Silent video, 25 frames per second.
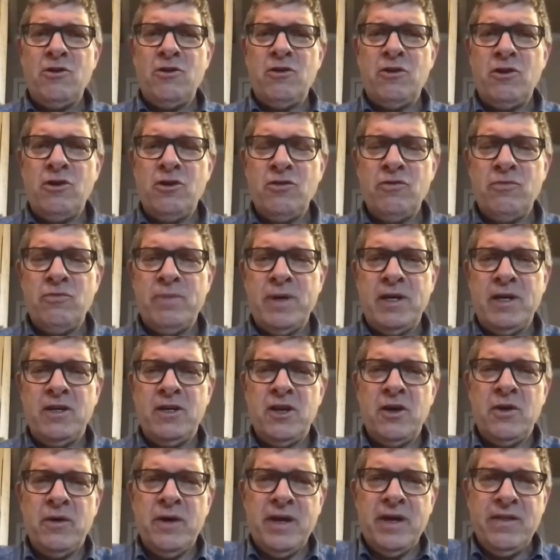You've been
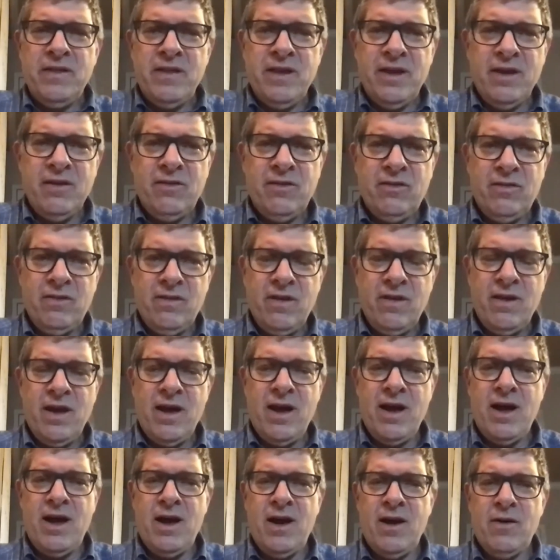doing this
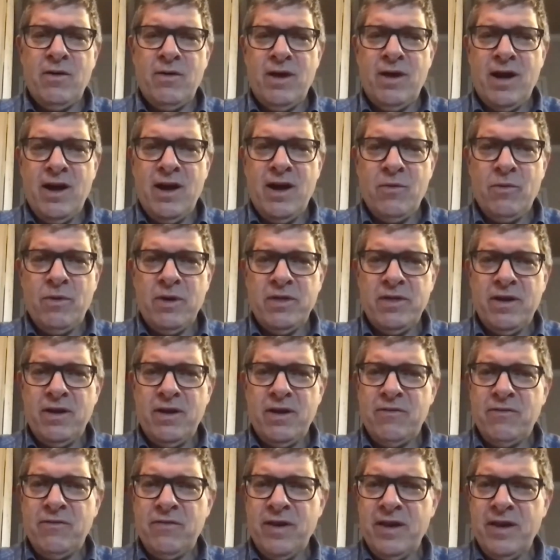with our
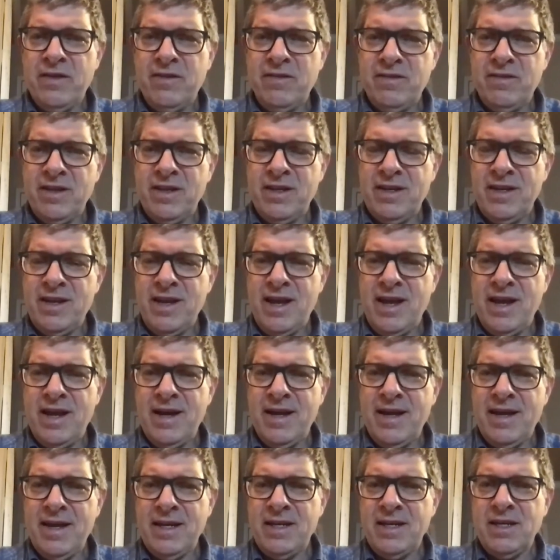friends
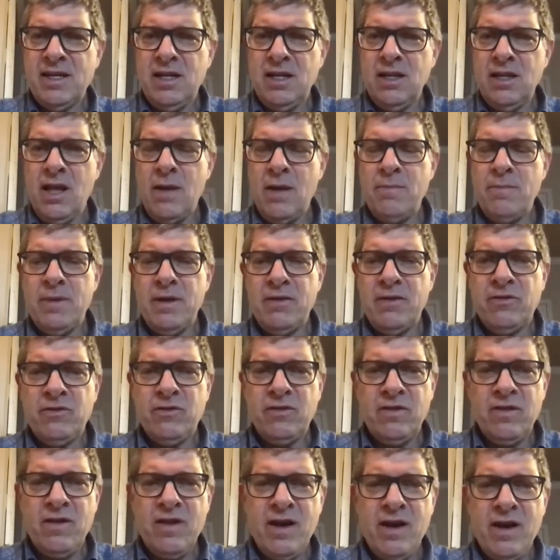in Columbus
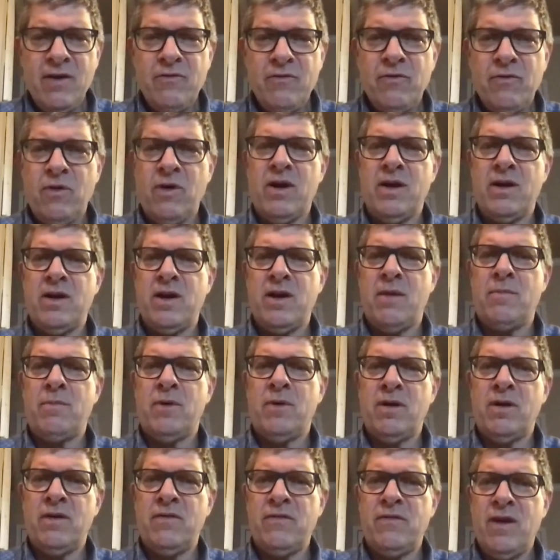for a
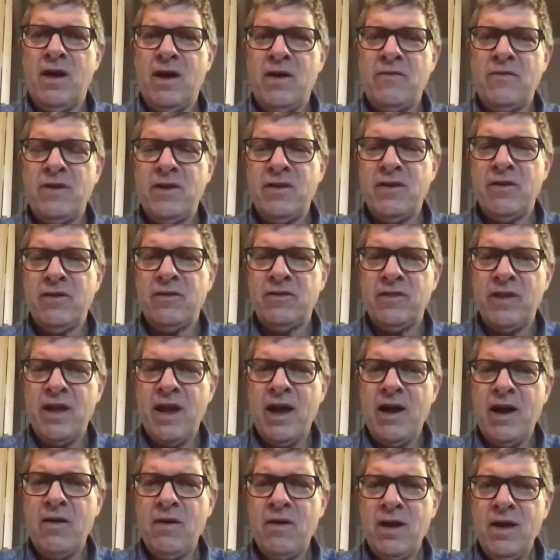number of years
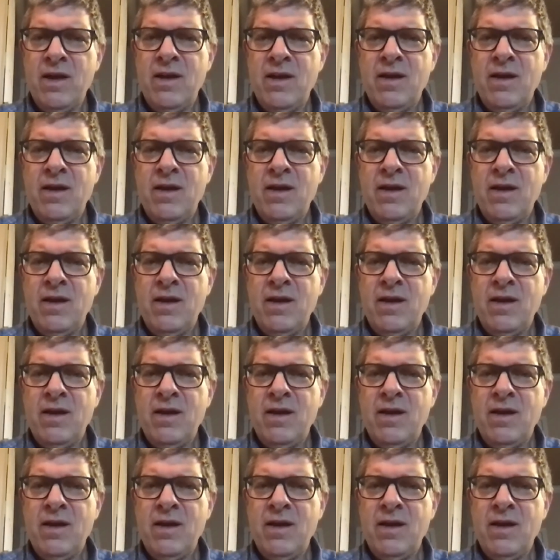now.